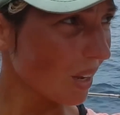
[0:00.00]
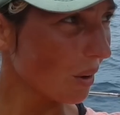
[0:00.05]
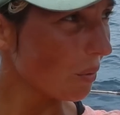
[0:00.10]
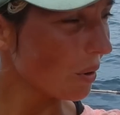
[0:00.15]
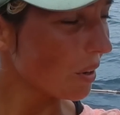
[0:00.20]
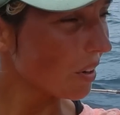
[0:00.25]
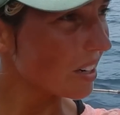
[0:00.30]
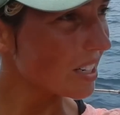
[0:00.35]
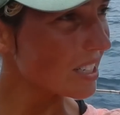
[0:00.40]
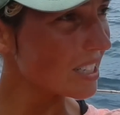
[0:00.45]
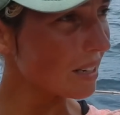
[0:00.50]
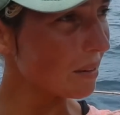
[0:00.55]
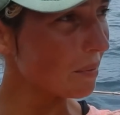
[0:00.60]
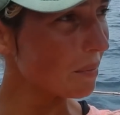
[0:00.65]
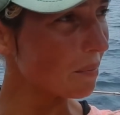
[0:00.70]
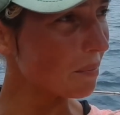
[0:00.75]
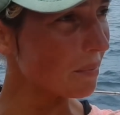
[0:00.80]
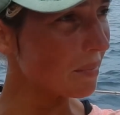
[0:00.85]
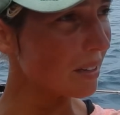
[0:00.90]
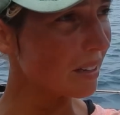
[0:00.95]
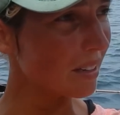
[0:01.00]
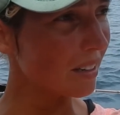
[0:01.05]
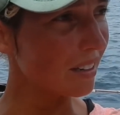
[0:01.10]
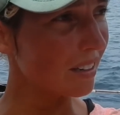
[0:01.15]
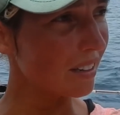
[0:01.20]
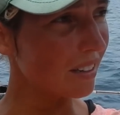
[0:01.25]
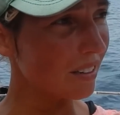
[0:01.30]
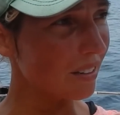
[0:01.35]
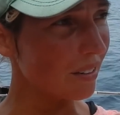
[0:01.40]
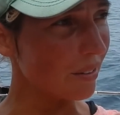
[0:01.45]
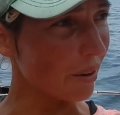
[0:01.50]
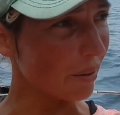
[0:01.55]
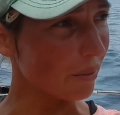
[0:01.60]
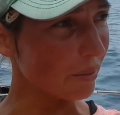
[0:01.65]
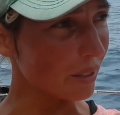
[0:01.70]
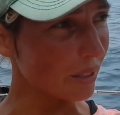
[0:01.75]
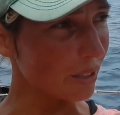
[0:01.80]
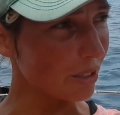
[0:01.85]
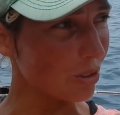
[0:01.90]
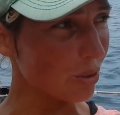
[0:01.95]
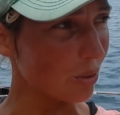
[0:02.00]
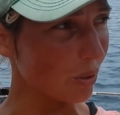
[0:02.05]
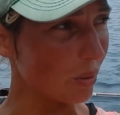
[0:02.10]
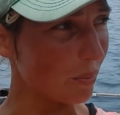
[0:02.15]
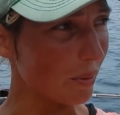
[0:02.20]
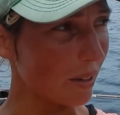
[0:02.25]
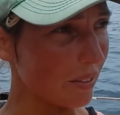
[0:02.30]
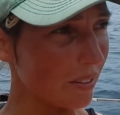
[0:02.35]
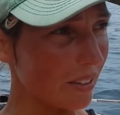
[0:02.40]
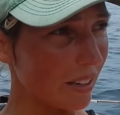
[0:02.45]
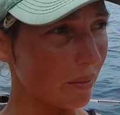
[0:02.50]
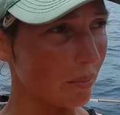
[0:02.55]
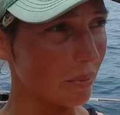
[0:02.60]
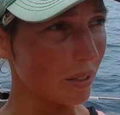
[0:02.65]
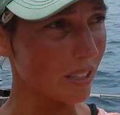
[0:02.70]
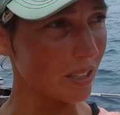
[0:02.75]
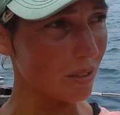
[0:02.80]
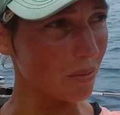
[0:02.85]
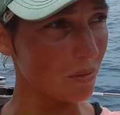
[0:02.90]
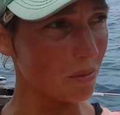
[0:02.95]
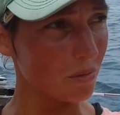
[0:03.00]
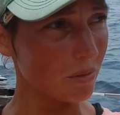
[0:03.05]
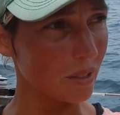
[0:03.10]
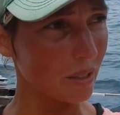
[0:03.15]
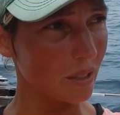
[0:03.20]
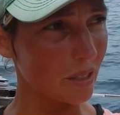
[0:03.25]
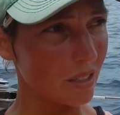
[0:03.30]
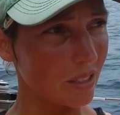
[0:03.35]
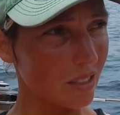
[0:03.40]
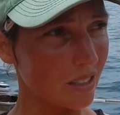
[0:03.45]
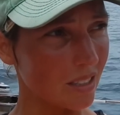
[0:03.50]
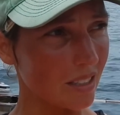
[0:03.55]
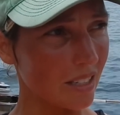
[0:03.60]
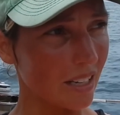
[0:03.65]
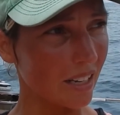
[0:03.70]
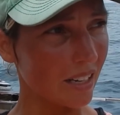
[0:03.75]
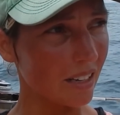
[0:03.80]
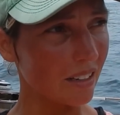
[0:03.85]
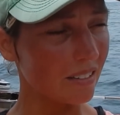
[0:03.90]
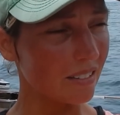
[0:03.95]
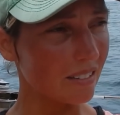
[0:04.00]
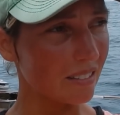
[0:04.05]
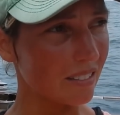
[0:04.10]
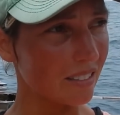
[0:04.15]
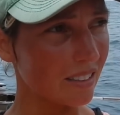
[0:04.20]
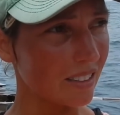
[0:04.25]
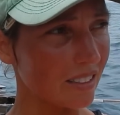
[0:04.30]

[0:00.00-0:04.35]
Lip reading: whereas I'm not really sure about that because we really needed the angle,